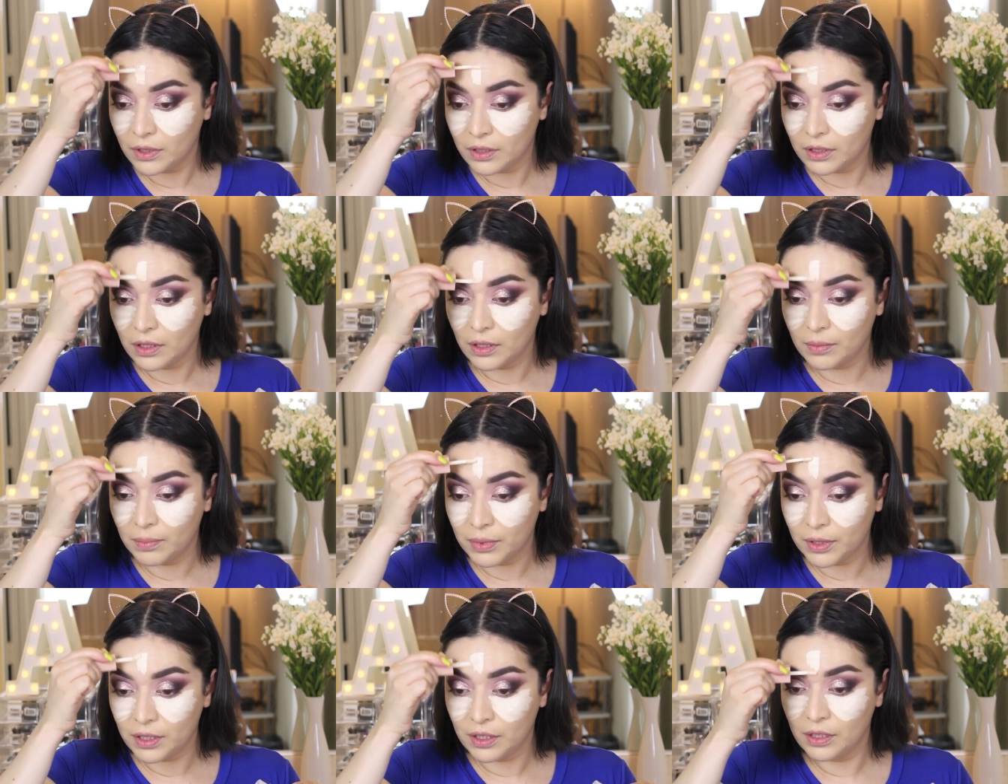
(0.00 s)
Gonna
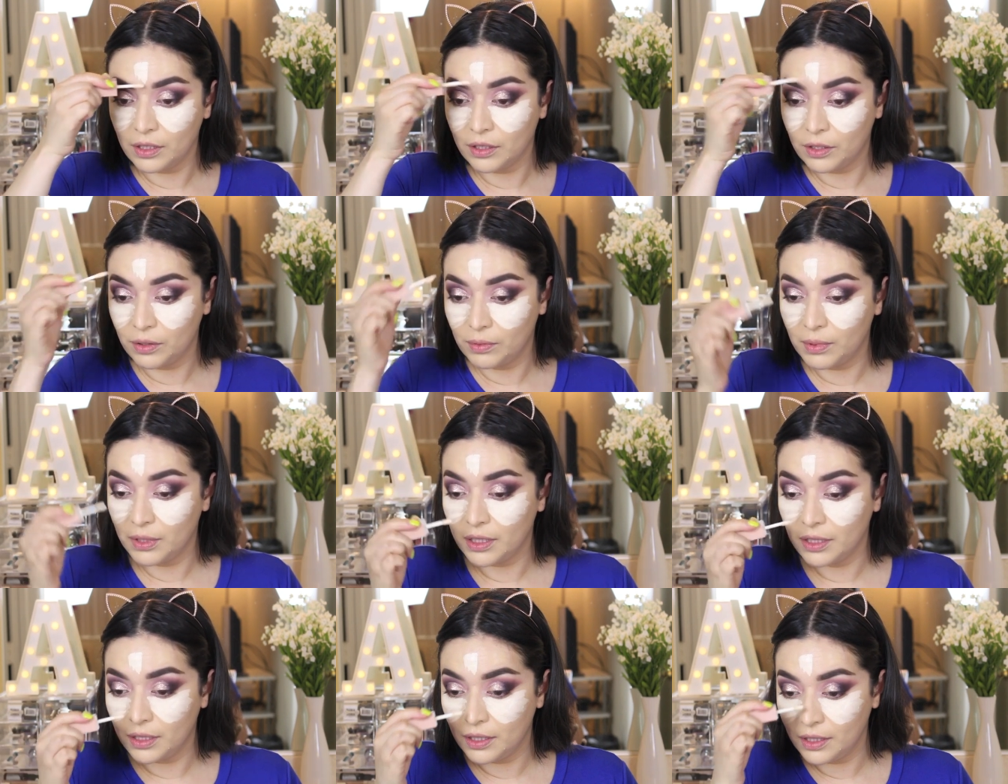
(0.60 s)
put a little
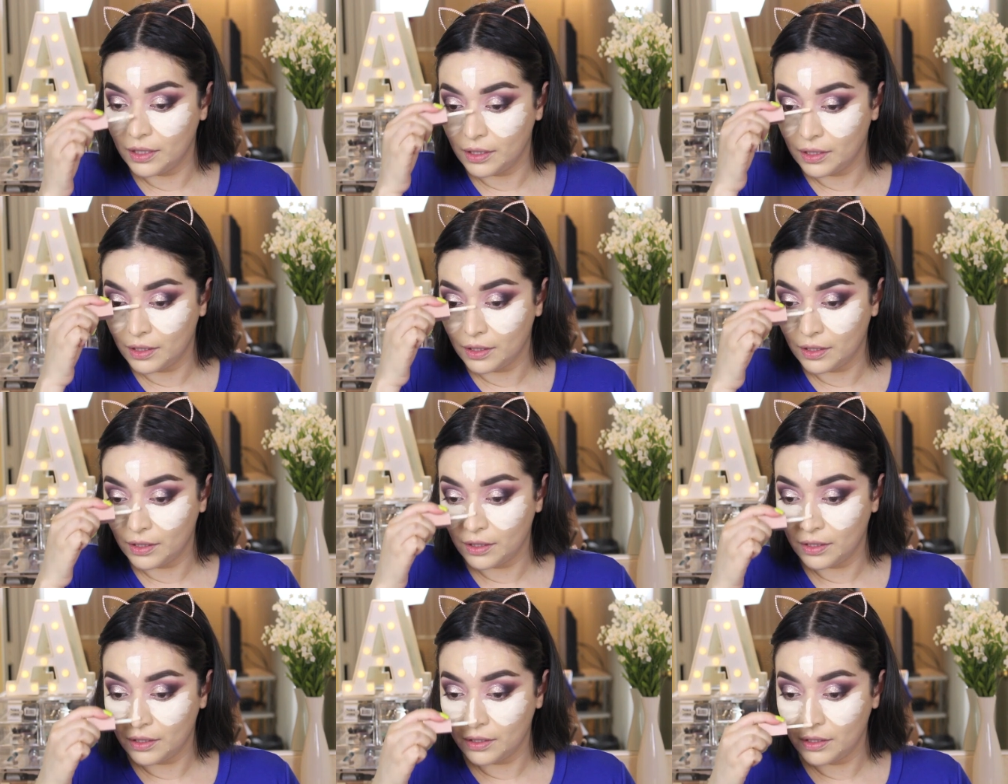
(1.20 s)
bit
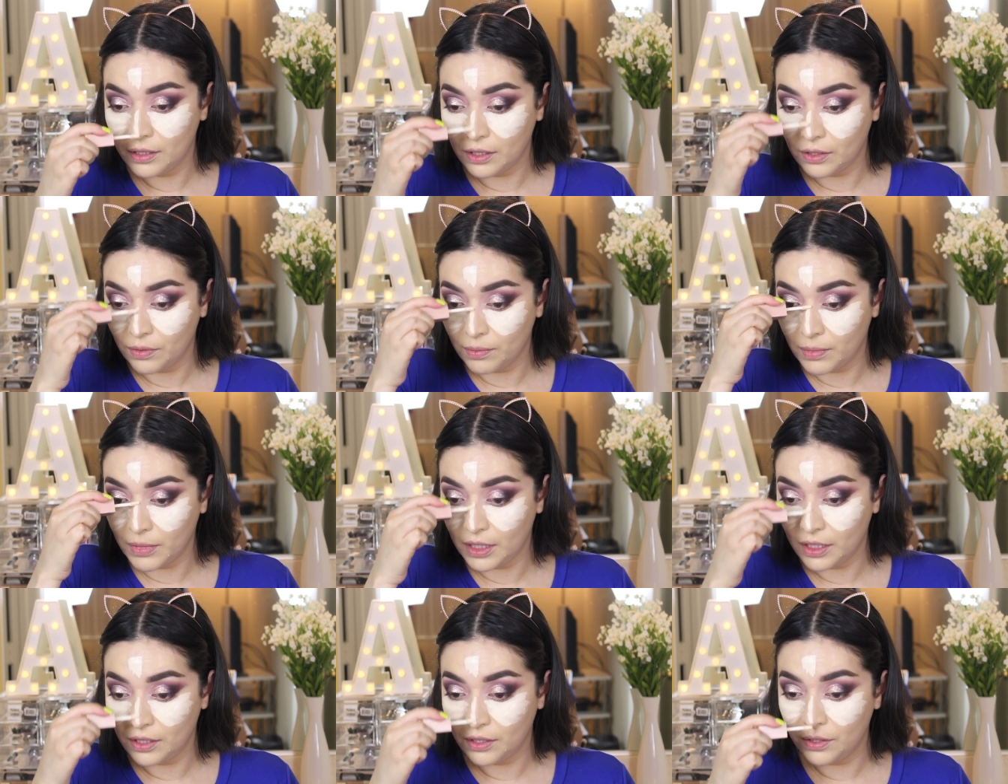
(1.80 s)
here
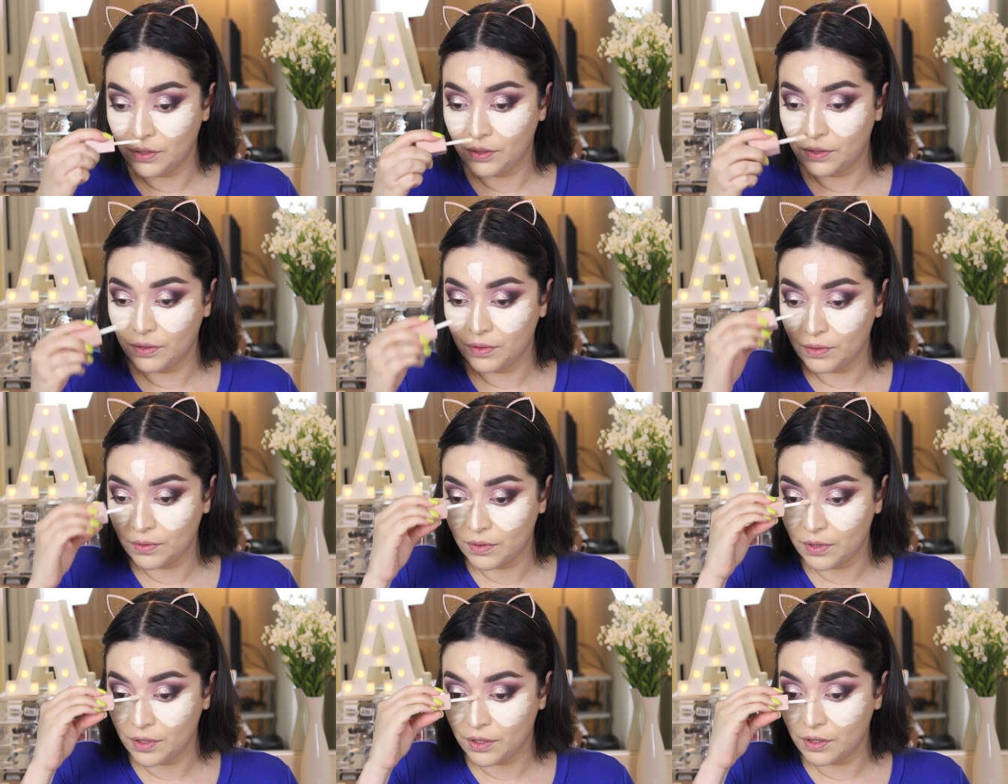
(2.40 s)
down my
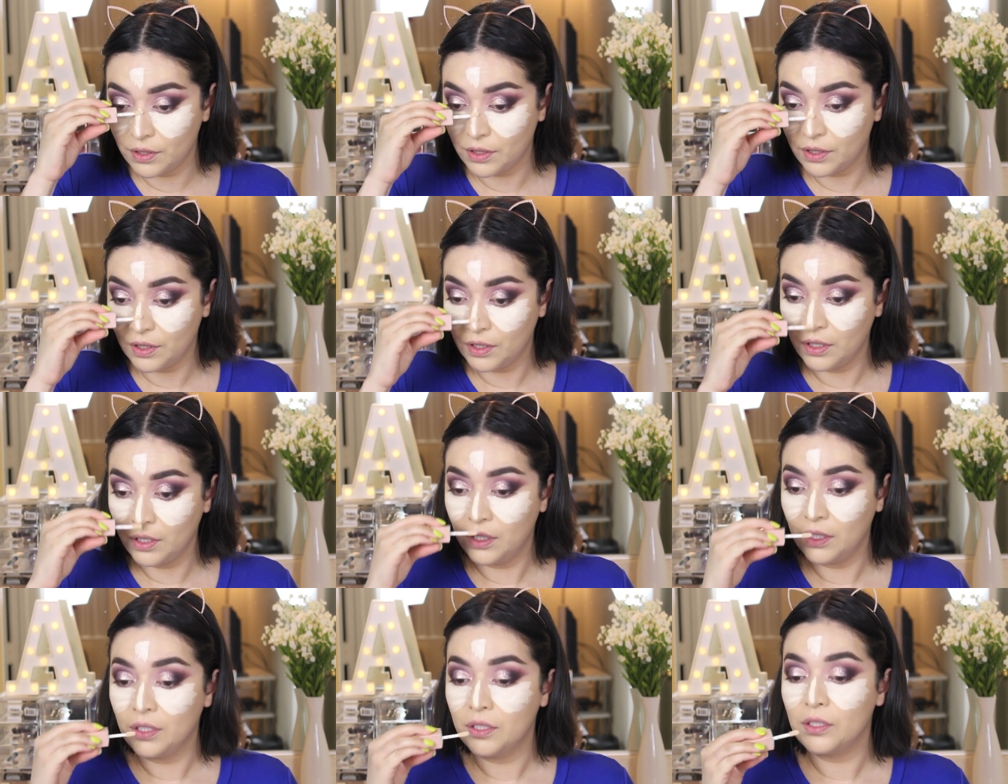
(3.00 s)
nose
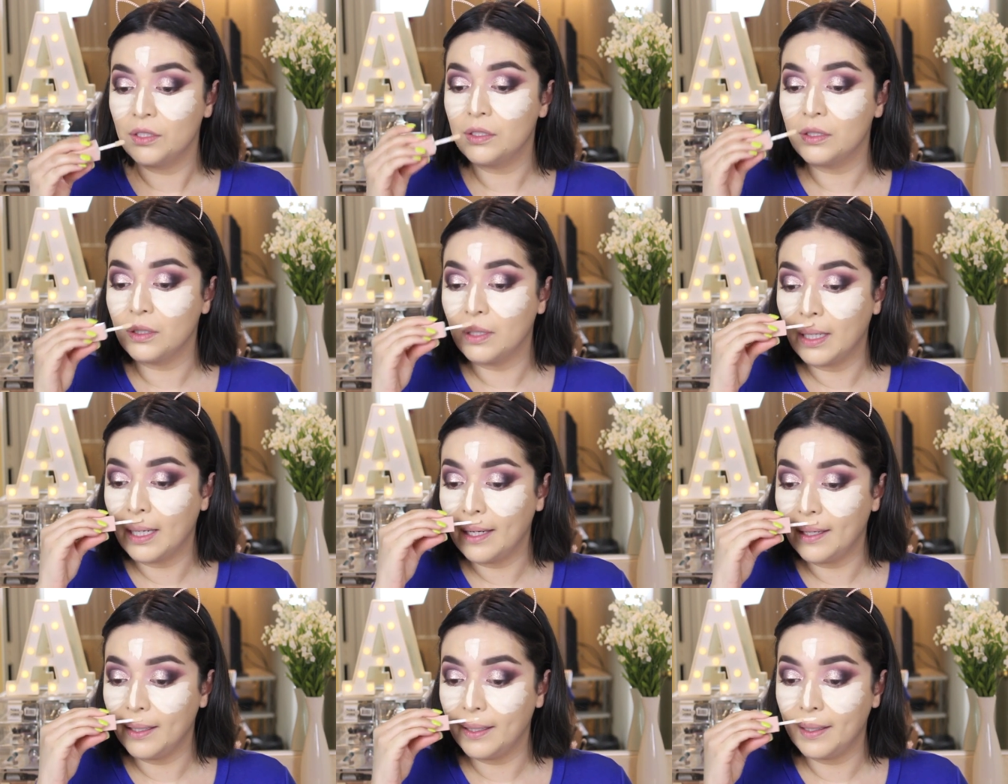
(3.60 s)
to
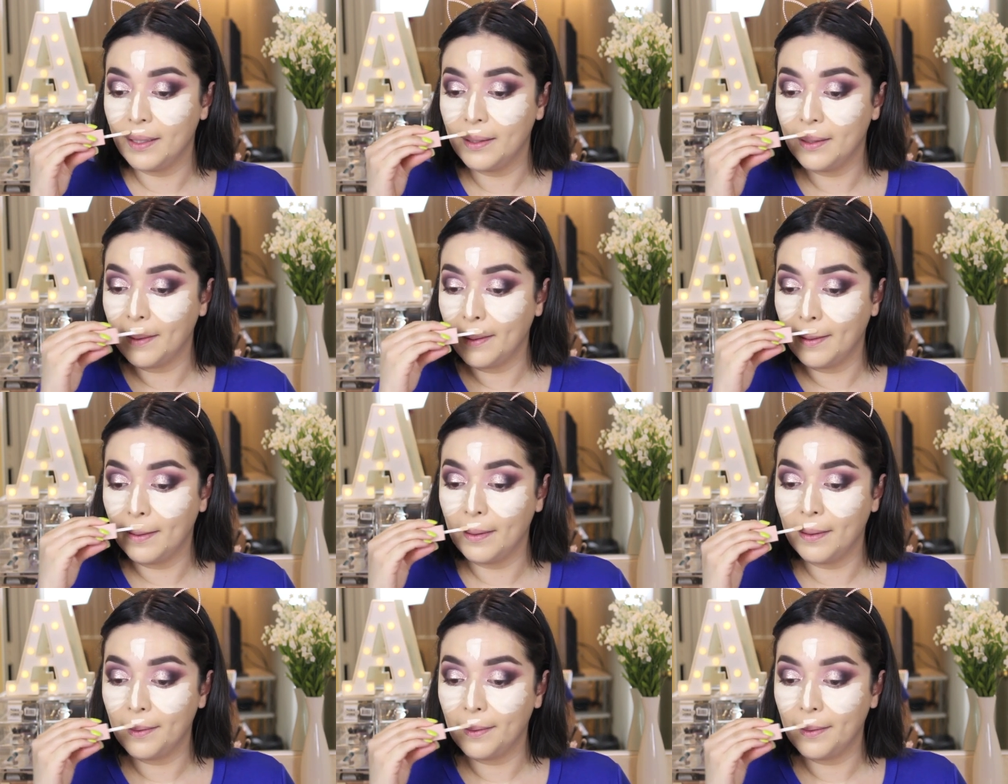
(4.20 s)
highlight.